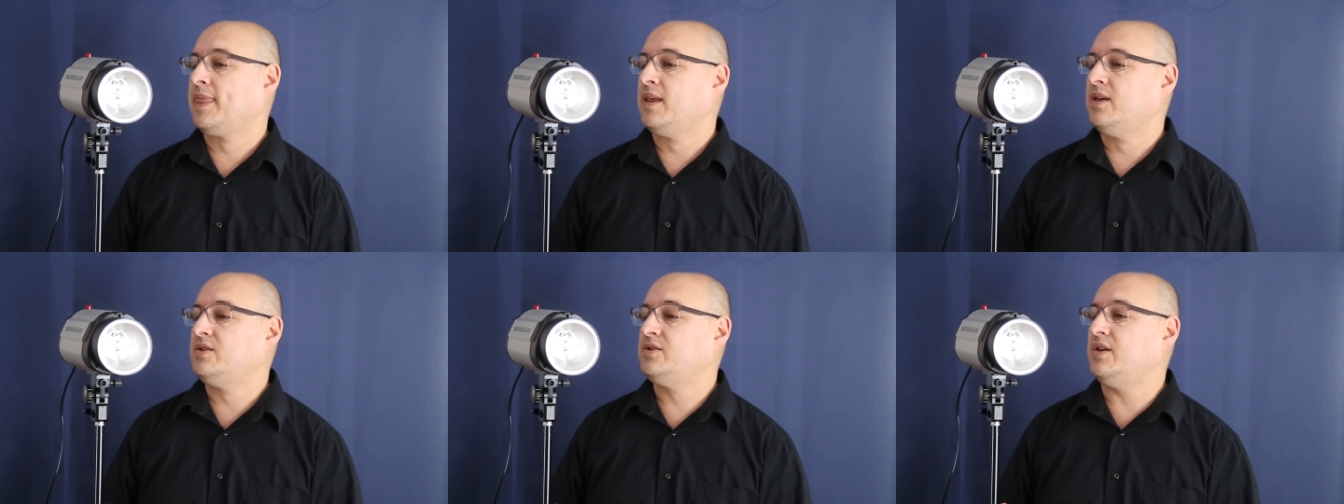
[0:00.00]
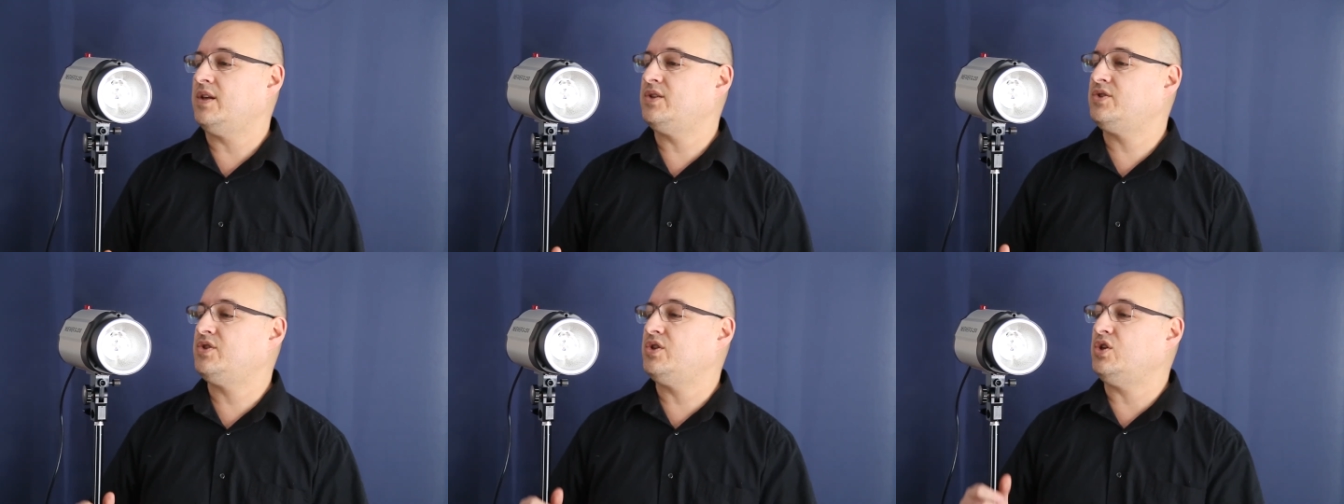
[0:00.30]
So
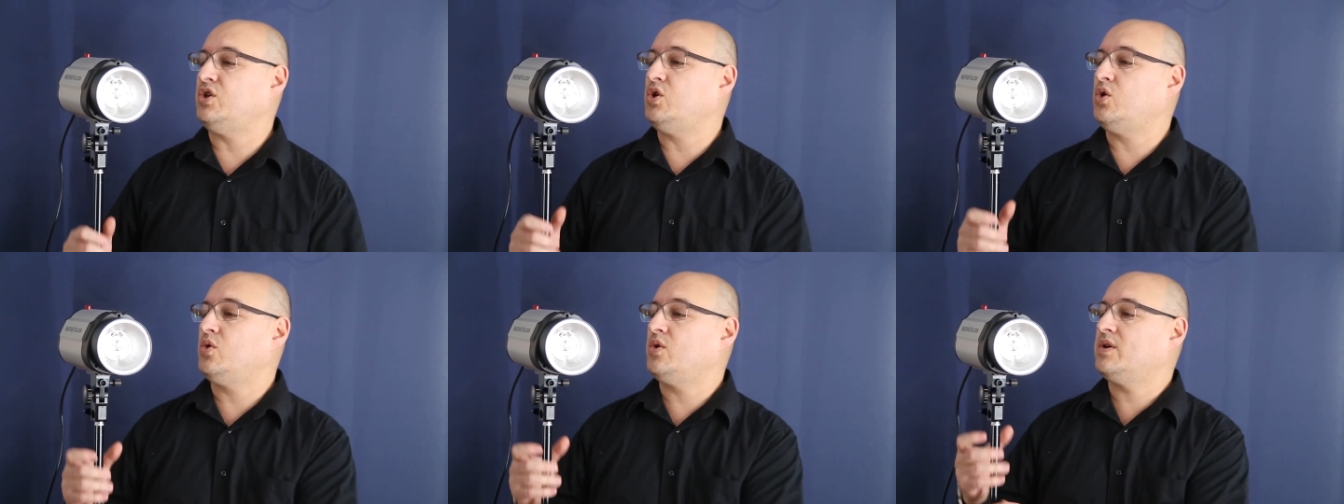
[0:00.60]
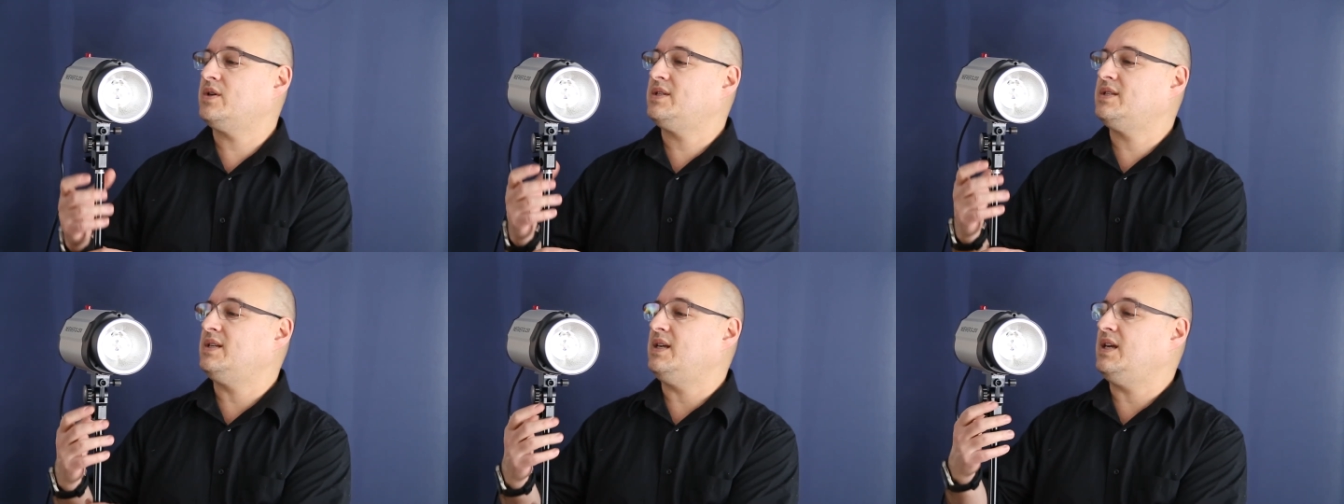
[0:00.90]
that's the Neewer
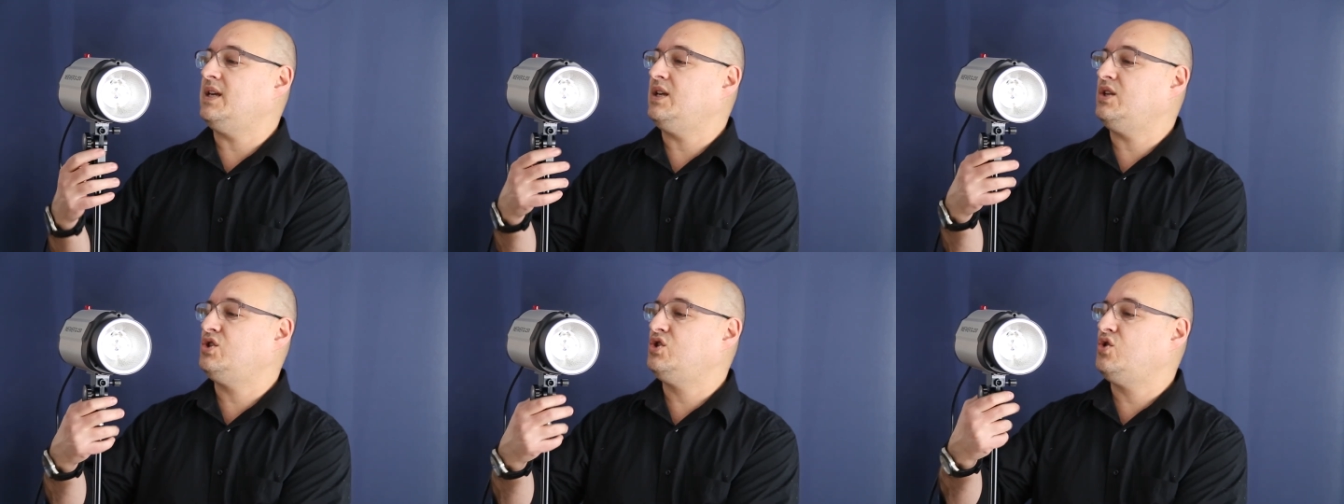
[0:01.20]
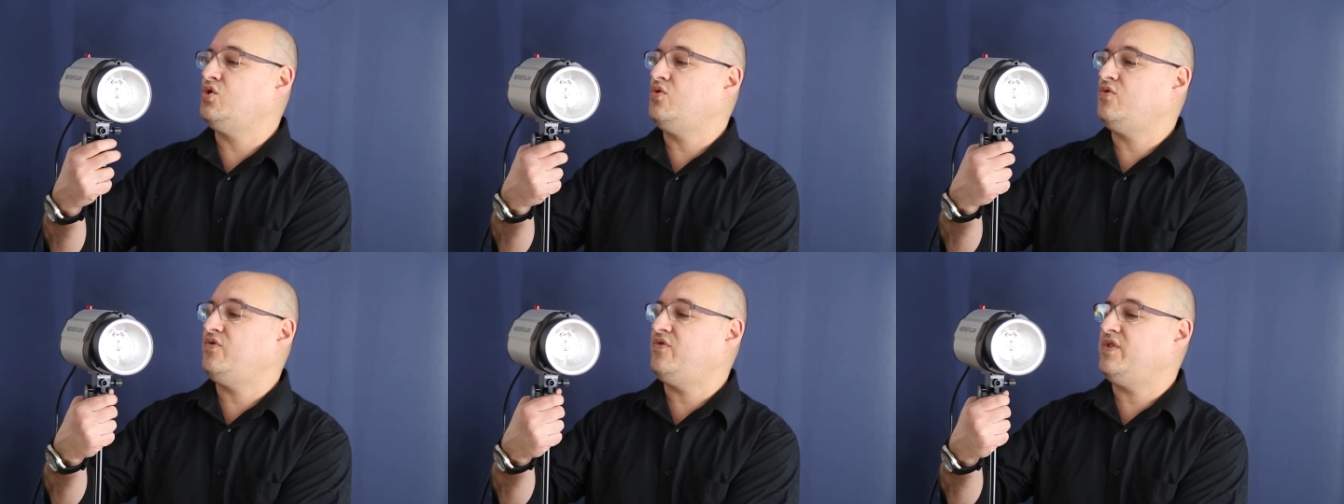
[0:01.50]

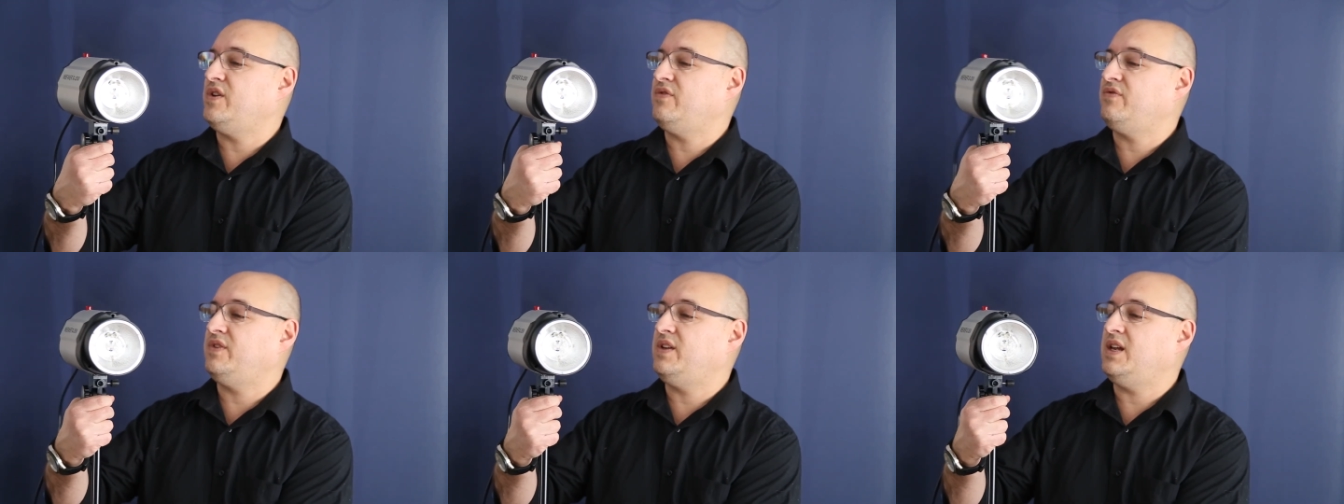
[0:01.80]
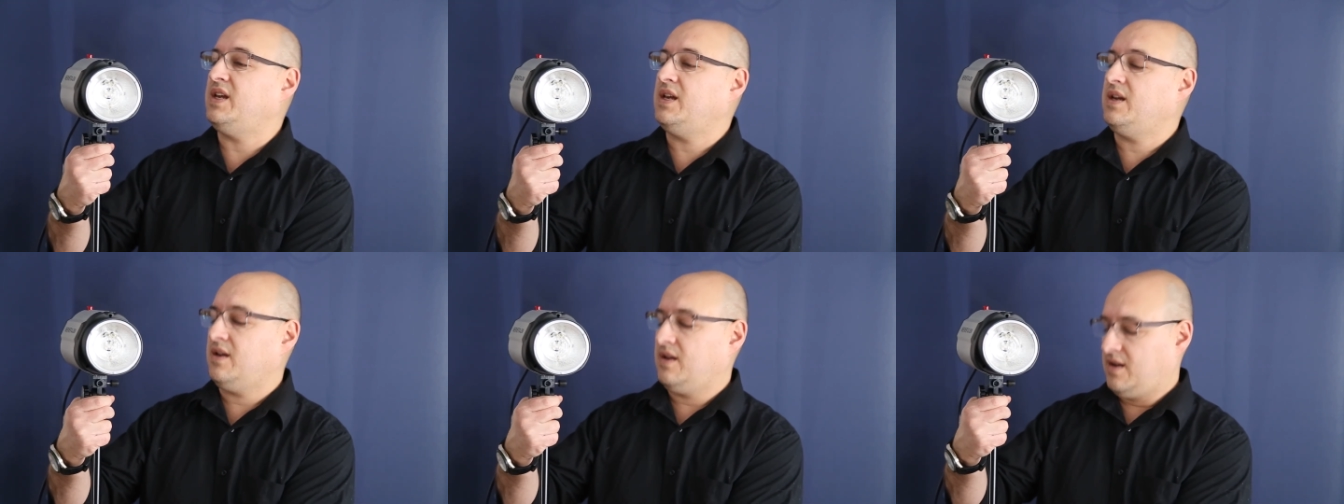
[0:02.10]

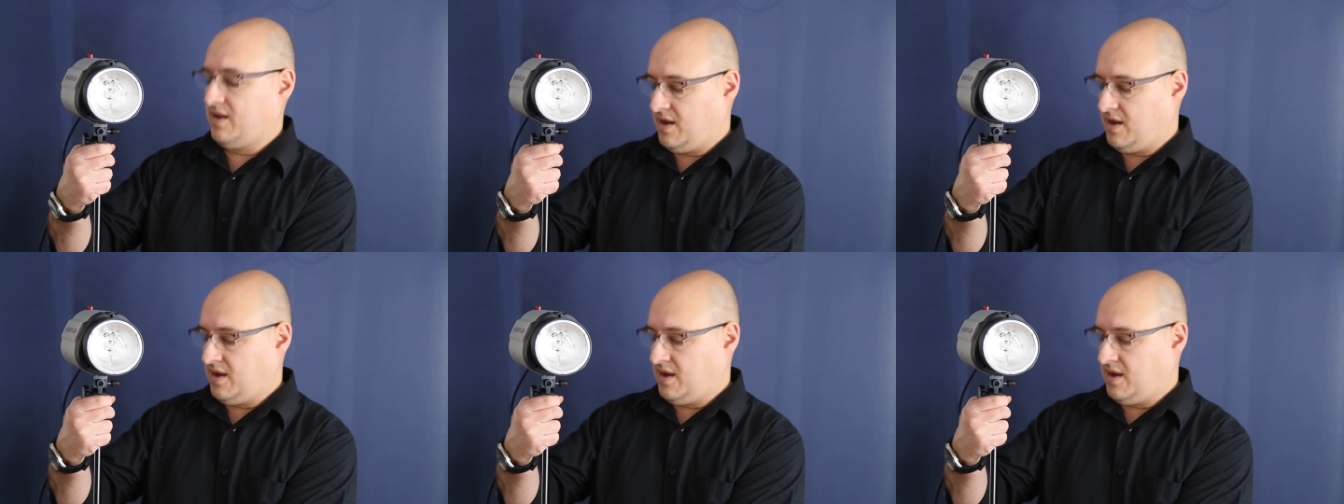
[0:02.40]
C-250